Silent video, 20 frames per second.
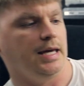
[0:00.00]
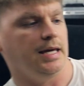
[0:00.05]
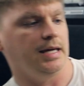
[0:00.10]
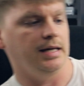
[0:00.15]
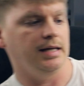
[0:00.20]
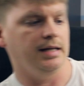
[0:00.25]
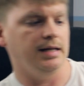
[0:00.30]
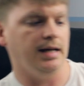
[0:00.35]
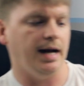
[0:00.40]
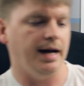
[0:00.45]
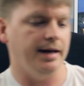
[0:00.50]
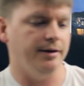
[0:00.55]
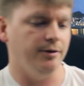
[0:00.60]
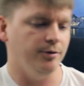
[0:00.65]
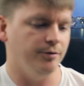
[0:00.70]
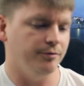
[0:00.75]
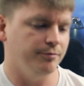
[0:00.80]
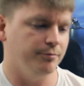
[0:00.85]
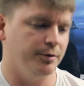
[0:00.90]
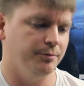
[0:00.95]
and I
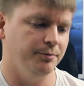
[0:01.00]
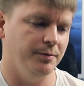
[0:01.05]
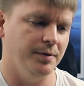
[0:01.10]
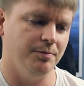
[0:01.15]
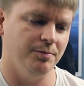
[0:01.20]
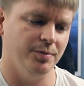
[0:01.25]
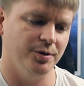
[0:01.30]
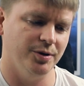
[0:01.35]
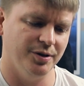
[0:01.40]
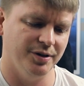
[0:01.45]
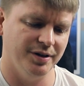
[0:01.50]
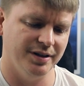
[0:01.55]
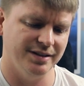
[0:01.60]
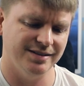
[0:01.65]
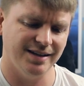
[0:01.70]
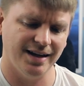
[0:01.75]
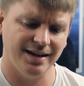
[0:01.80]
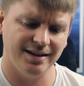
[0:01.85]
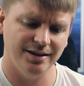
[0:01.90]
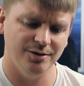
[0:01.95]
don't remember
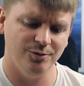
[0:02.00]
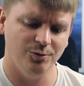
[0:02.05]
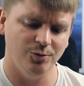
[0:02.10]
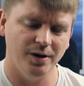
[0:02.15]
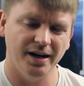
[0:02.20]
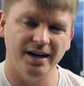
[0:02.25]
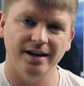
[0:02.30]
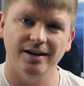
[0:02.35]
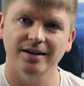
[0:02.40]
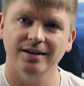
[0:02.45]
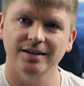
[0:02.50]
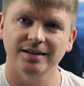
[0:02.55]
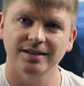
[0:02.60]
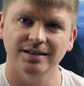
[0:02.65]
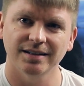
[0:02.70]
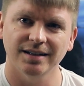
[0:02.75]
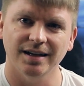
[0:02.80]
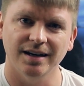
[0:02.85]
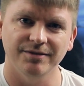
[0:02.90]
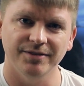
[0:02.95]
exactly where
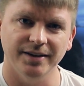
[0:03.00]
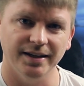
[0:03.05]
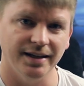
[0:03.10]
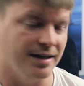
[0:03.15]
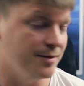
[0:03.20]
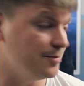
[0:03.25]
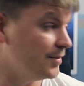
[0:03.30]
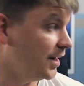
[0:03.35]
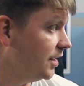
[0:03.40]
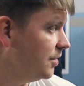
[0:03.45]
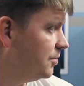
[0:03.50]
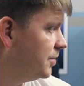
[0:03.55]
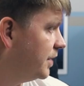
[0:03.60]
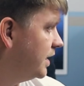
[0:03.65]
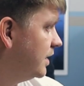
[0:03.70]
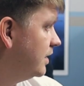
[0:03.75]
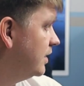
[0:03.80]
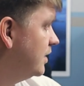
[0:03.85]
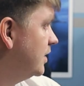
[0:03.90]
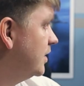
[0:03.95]
I found it. Might have
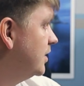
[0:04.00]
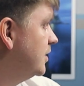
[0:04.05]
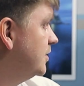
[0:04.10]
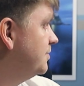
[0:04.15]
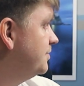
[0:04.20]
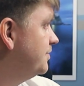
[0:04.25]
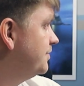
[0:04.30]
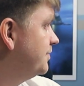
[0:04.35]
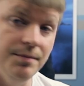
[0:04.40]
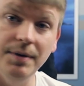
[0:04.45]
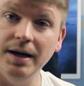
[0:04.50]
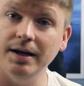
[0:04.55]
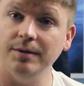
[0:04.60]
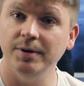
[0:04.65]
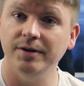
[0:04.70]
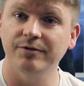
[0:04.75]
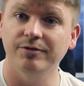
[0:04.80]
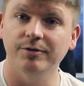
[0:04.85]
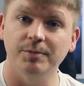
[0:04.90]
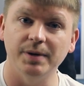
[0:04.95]

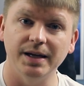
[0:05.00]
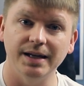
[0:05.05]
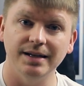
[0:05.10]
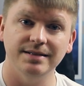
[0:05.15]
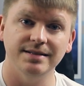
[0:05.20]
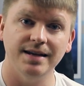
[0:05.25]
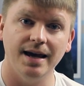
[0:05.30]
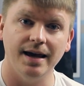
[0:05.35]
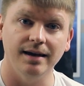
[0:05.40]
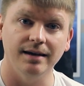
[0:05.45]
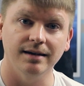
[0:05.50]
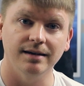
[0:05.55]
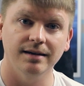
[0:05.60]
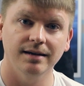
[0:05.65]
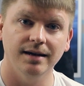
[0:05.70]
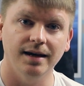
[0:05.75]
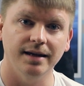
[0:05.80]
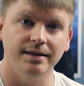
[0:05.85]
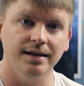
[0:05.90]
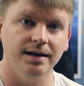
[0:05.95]
been from In Tank.
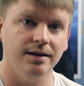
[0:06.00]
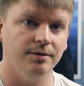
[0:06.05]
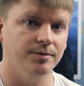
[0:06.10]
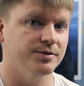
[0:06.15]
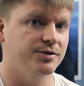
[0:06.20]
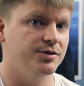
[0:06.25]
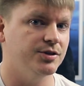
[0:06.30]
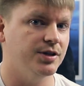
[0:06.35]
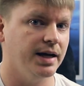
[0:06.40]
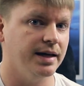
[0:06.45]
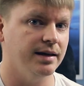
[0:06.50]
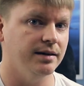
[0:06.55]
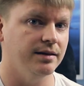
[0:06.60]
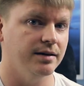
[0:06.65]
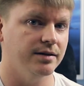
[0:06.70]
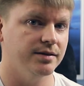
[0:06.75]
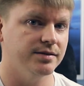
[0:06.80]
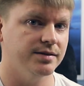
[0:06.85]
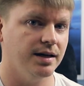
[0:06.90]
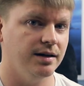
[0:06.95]
I think I was checking
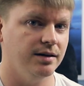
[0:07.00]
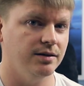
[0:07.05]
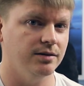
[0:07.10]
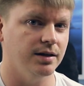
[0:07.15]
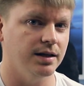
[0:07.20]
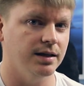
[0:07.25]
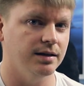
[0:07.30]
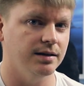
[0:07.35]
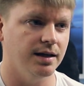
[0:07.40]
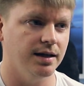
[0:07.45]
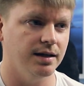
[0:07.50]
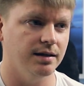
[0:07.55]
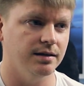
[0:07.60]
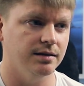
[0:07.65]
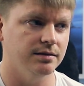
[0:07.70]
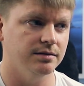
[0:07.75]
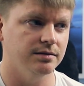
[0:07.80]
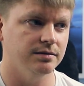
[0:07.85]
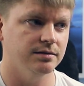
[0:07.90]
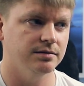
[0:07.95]
theirs out and
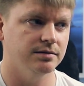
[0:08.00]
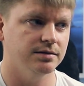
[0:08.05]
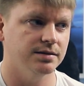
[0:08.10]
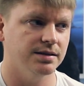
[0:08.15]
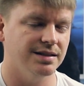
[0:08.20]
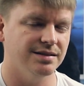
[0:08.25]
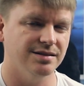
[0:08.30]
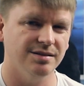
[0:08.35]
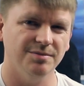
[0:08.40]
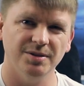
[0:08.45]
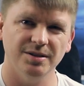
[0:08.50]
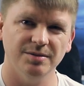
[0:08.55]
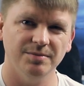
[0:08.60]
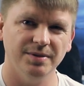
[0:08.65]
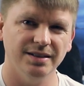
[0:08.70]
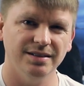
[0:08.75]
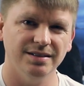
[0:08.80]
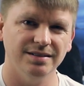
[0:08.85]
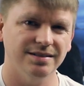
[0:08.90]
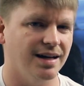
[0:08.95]
they said something
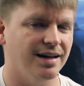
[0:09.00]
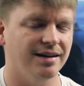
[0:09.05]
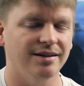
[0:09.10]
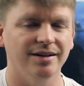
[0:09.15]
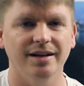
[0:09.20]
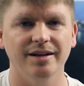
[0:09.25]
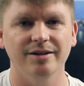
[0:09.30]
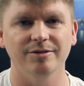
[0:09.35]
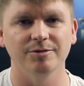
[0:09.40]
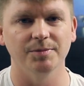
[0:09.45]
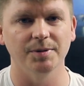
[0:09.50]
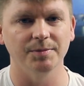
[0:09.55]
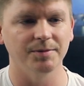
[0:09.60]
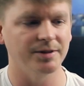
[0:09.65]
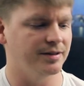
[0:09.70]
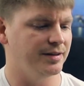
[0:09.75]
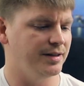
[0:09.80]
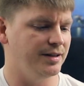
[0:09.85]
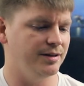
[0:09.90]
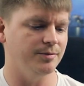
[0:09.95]
about this. I don't
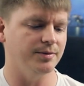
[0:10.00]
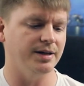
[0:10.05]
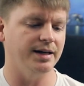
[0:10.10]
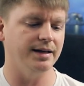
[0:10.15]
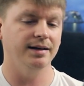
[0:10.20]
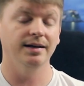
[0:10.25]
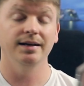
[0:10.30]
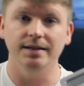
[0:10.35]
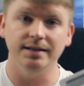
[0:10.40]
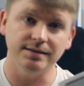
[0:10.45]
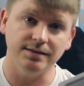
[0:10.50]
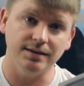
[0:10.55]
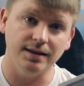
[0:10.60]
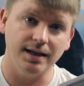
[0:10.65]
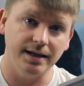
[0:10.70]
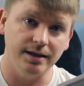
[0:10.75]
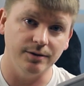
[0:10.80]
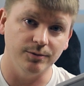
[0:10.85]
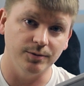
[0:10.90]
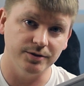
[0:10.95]
remember. Either way, this
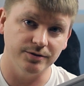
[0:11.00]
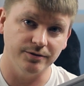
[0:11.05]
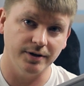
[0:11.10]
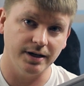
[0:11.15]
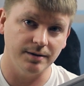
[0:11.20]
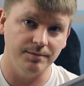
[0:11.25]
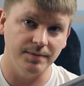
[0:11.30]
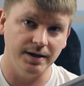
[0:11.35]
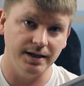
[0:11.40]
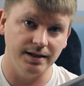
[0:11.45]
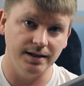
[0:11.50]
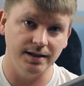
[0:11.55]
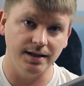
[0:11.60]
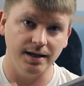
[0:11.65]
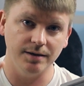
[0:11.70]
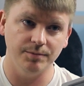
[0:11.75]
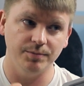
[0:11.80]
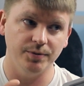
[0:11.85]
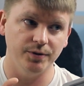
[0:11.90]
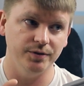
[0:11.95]
light was recommended.
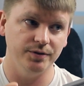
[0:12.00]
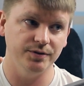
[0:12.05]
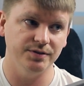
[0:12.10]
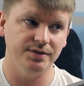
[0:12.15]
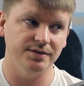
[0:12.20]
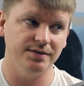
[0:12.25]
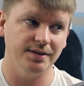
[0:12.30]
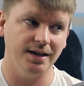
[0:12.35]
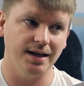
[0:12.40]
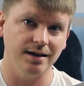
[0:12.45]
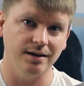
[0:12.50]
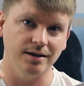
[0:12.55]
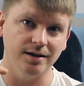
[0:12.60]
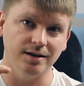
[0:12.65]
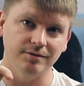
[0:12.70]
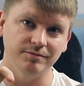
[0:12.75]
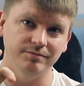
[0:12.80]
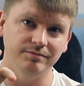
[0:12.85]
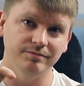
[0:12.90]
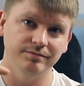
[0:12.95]
It produces like
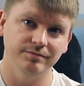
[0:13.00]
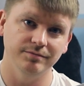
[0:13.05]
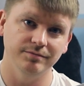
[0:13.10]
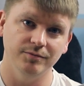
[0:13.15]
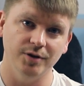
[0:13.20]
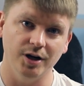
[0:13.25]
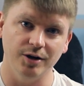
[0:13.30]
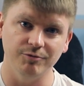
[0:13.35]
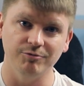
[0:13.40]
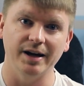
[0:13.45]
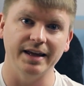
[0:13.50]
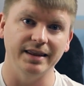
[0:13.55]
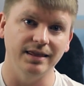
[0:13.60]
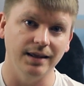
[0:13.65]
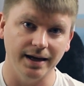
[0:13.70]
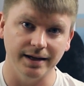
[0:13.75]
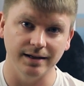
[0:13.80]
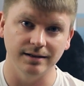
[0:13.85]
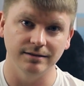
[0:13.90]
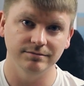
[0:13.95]
a red
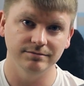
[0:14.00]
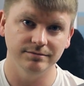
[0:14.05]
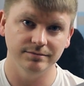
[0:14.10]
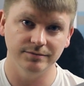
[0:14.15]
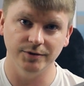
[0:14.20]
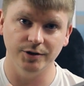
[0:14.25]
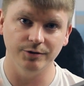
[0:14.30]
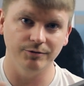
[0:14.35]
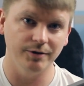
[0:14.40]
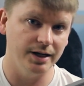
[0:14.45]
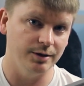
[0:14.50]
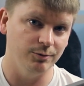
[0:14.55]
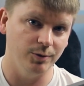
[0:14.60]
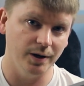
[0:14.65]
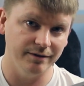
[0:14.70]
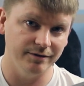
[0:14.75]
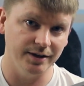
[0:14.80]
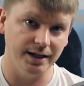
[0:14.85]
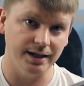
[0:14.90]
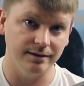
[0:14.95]
light, the red
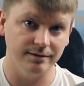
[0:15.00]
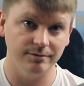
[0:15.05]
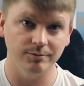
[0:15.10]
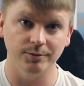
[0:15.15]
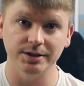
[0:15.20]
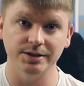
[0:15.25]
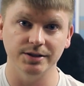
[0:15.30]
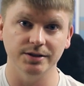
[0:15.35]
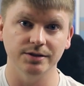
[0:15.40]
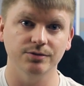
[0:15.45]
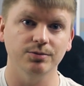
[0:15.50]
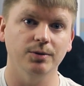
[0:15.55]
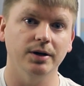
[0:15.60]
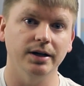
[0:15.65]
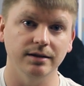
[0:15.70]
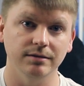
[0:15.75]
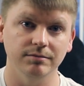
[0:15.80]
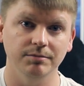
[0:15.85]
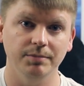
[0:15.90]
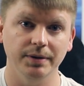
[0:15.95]
wavelength, which is
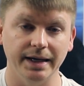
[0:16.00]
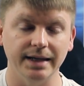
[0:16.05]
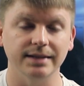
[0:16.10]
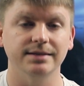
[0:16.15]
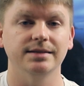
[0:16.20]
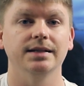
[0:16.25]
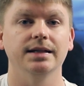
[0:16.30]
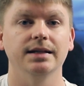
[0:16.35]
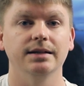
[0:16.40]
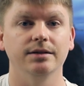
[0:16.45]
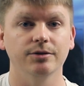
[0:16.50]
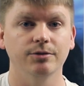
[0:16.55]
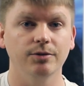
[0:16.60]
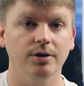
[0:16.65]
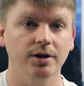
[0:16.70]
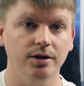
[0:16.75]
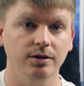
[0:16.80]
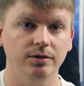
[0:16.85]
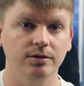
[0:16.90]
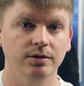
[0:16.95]
what plants need to
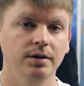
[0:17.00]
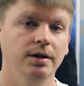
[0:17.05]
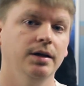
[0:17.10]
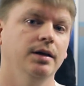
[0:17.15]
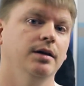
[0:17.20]
grow,